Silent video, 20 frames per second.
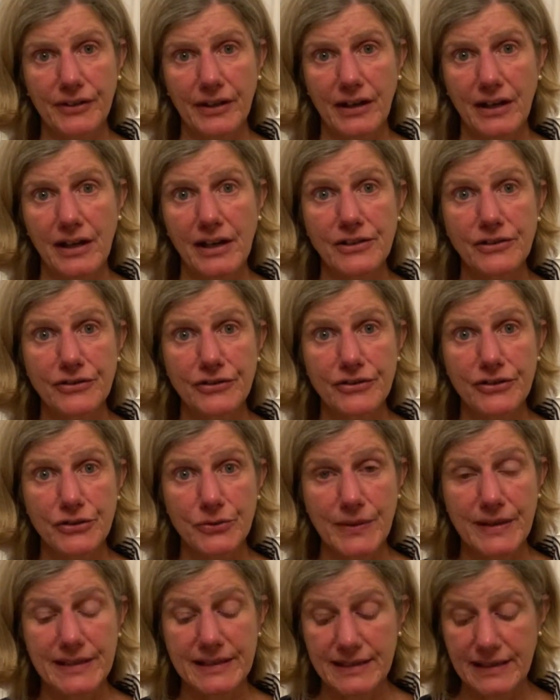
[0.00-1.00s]

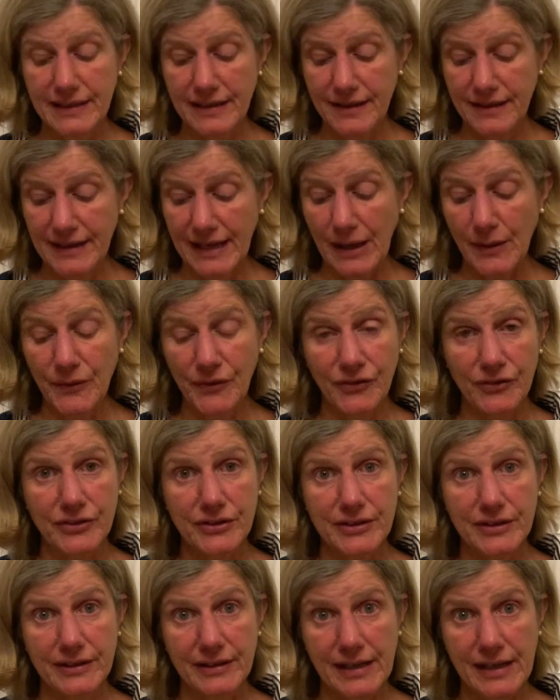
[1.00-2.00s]

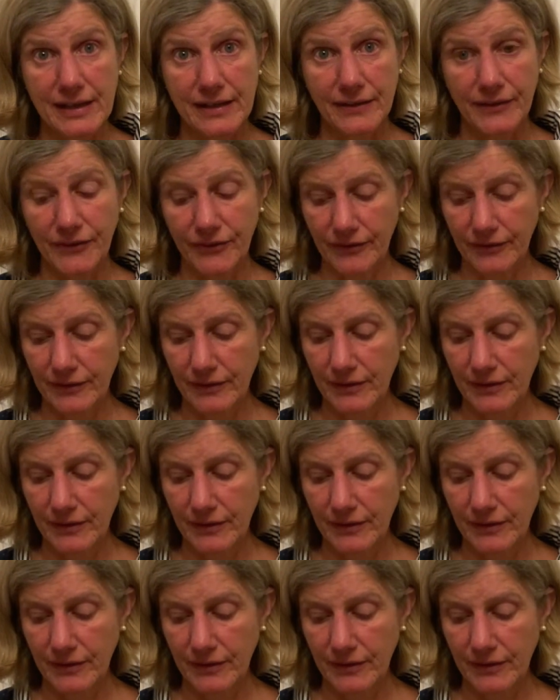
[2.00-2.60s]
120,000 years,